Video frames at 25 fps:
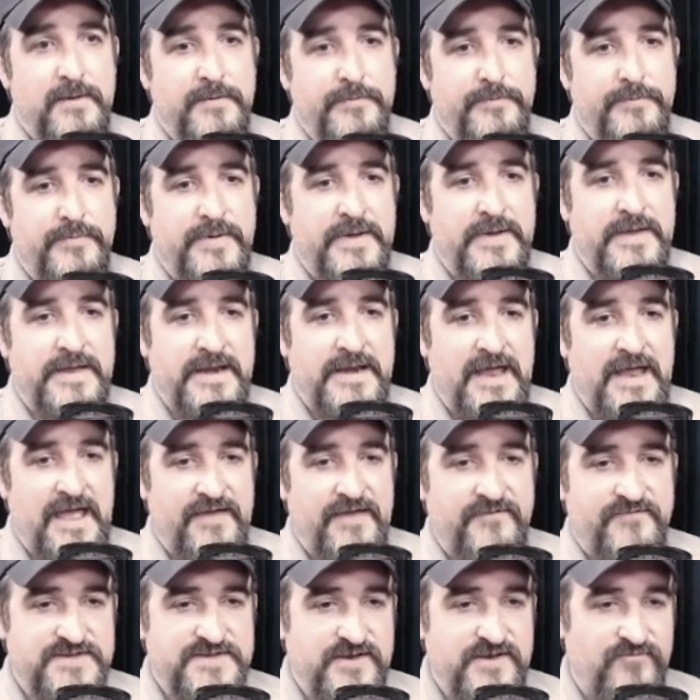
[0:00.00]
But I
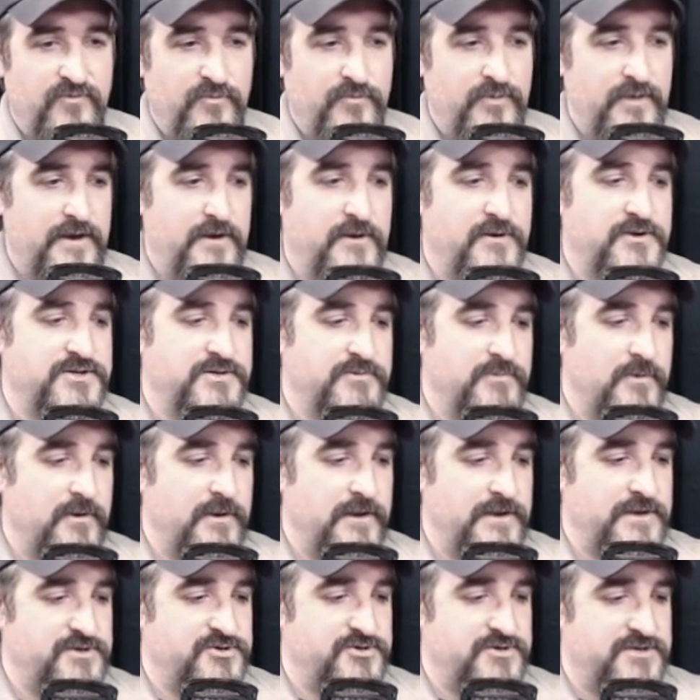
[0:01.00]
have several players who
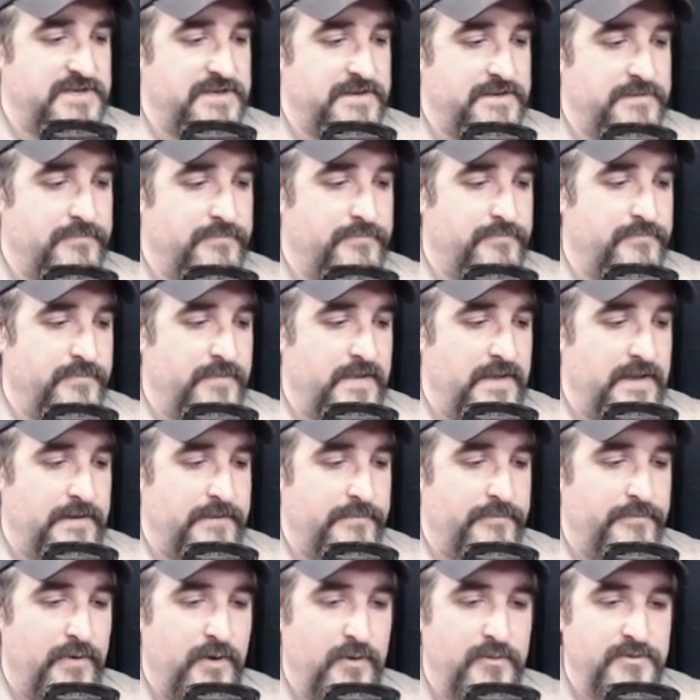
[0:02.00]
aren't interested
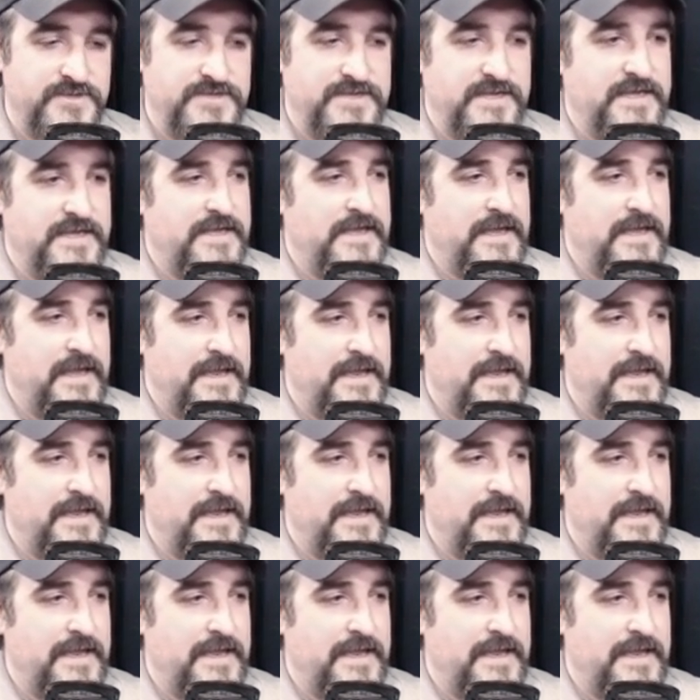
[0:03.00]
in posting it,